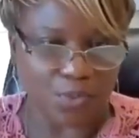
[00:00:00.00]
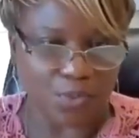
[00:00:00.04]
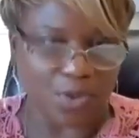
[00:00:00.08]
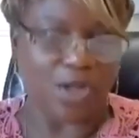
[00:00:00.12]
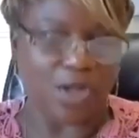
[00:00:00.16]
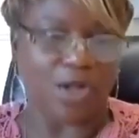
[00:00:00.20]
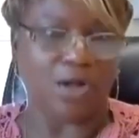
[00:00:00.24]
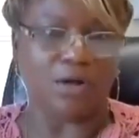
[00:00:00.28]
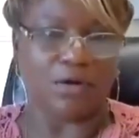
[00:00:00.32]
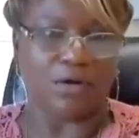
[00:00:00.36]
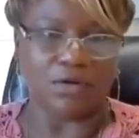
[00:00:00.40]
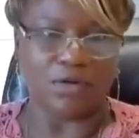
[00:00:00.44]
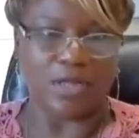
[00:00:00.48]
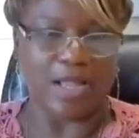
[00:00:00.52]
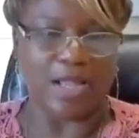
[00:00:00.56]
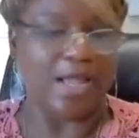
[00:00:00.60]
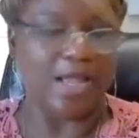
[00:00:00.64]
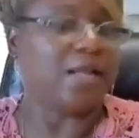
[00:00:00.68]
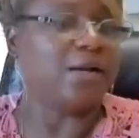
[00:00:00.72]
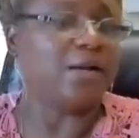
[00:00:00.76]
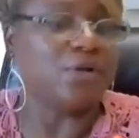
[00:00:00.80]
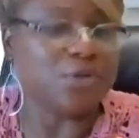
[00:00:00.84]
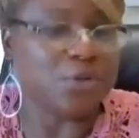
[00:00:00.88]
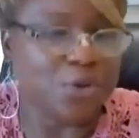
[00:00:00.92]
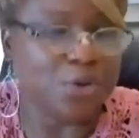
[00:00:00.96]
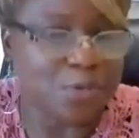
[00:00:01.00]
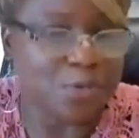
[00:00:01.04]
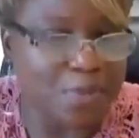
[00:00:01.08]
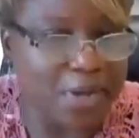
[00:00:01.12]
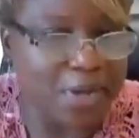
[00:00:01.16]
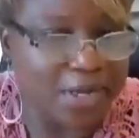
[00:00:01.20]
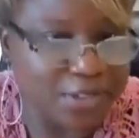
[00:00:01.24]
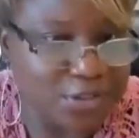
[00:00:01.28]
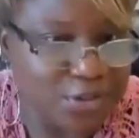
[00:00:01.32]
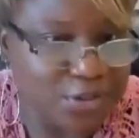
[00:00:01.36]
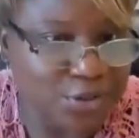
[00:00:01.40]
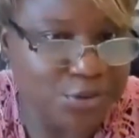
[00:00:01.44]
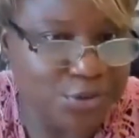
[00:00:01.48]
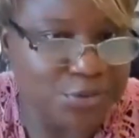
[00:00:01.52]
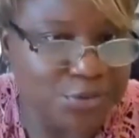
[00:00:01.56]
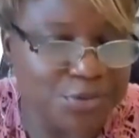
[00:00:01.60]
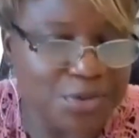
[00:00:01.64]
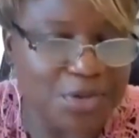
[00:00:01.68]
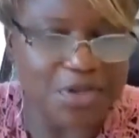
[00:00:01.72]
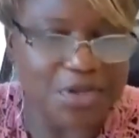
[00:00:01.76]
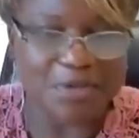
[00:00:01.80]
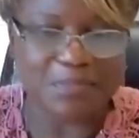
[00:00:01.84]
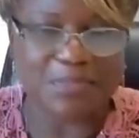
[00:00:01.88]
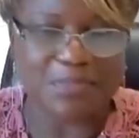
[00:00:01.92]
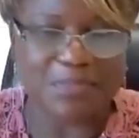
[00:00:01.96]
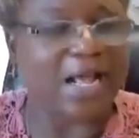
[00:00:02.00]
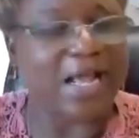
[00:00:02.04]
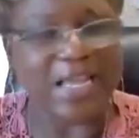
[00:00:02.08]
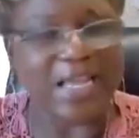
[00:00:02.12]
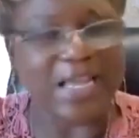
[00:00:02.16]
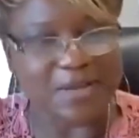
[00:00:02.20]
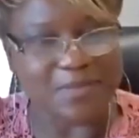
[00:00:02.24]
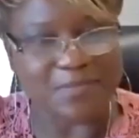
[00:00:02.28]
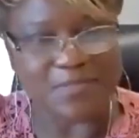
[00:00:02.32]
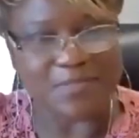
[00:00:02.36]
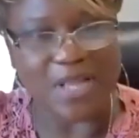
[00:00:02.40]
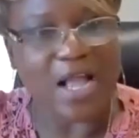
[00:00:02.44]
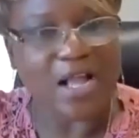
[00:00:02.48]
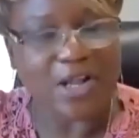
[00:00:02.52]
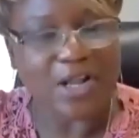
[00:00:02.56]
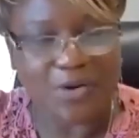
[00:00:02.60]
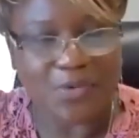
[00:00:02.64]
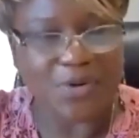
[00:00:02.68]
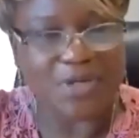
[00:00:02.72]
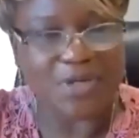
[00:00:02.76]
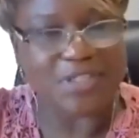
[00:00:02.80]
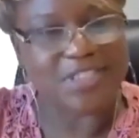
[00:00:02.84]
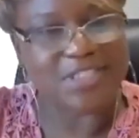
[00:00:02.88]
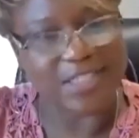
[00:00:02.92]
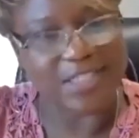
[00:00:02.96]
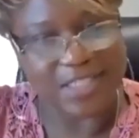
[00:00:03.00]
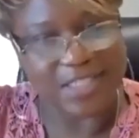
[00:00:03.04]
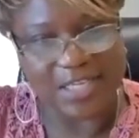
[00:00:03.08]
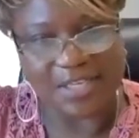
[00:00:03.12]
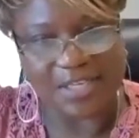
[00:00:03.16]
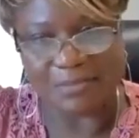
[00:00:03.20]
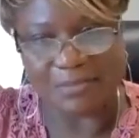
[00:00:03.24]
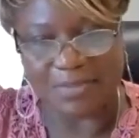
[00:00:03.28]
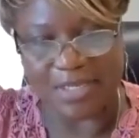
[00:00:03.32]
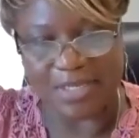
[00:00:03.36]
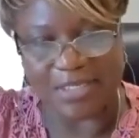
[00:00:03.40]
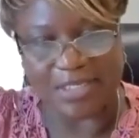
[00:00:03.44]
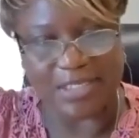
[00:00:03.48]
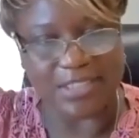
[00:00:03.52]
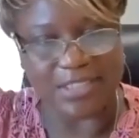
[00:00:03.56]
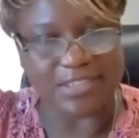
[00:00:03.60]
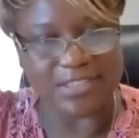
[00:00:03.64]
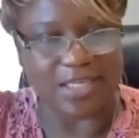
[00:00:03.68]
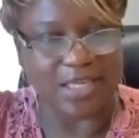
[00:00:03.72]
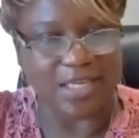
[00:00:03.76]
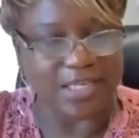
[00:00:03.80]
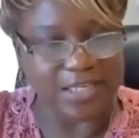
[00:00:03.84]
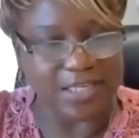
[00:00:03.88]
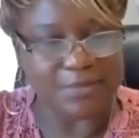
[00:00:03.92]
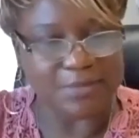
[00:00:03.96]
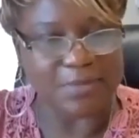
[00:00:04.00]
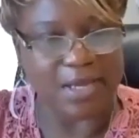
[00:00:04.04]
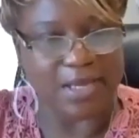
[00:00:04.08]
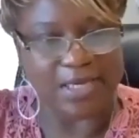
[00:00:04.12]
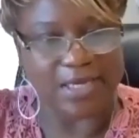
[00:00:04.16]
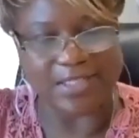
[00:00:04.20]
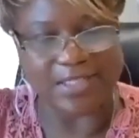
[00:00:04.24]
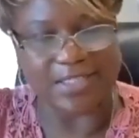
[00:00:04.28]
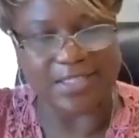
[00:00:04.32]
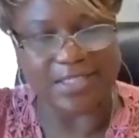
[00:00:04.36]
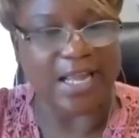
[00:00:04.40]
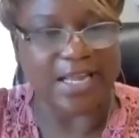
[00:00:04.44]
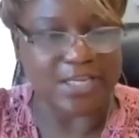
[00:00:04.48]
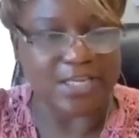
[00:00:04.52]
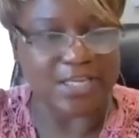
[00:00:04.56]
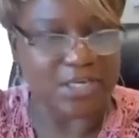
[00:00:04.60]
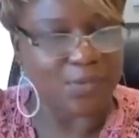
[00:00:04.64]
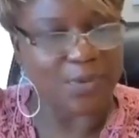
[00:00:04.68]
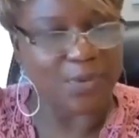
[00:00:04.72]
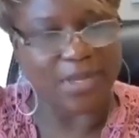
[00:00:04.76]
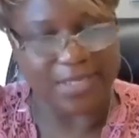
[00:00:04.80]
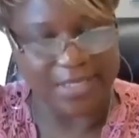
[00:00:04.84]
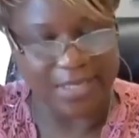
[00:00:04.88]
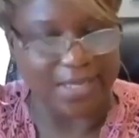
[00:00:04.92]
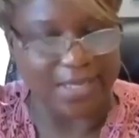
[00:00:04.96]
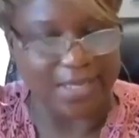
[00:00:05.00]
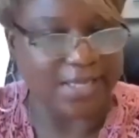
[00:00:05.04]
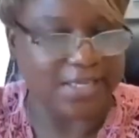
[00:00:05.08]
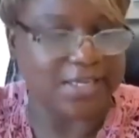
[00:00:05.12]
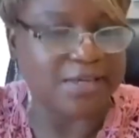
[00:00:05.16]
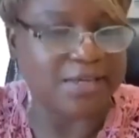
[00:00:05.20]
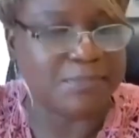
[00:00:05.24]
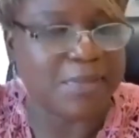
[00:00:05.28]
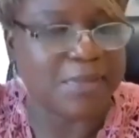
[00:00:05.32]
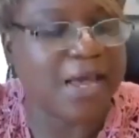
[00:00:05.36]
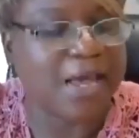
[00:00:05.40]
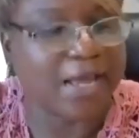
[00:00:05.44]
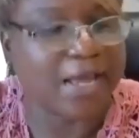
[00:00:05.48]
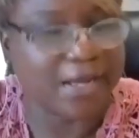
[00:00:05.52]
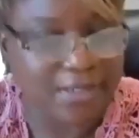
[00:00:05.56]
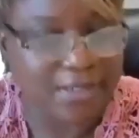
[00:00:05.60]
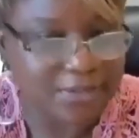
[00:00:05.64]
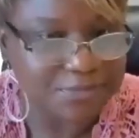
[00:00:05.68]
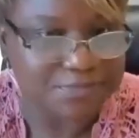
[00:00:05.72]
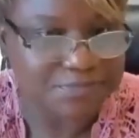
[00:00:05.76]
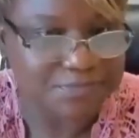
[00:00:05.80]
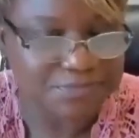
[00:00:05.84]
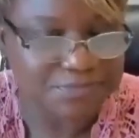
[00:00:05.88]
Well, I don't know about you, but I am not going to lend money to anybody that I know I can't get back.